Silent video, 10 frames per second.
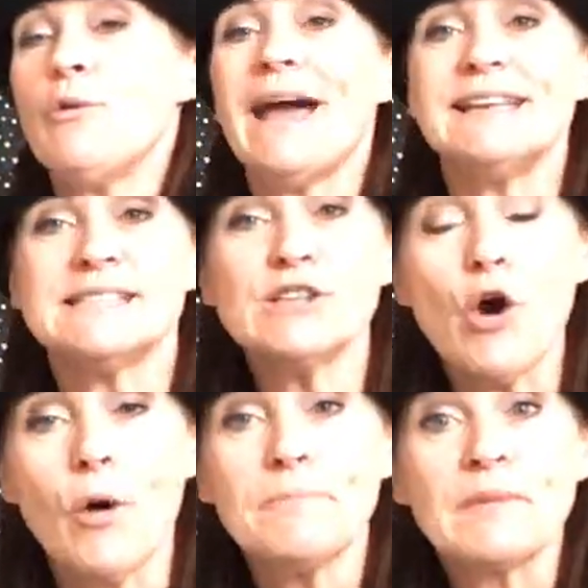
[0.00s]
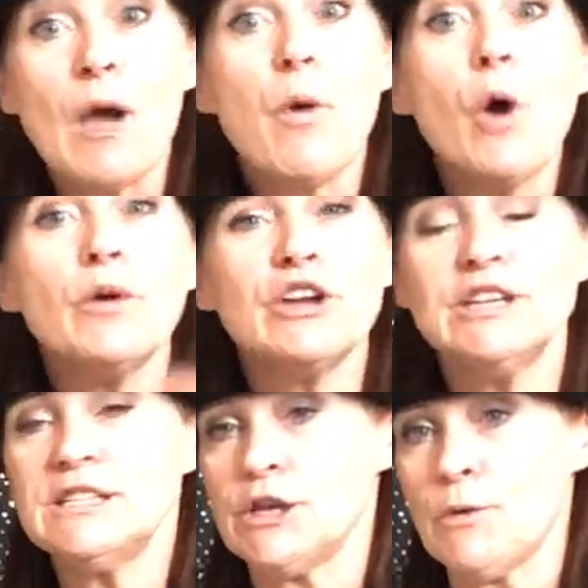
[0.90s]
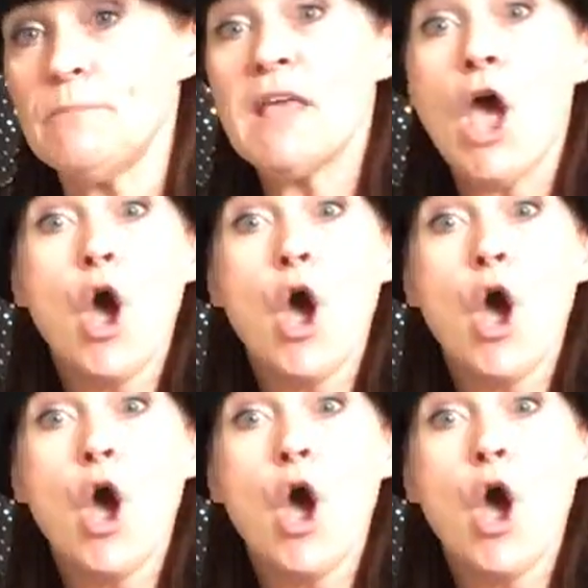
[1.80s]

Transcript: Right, so what we're going to do,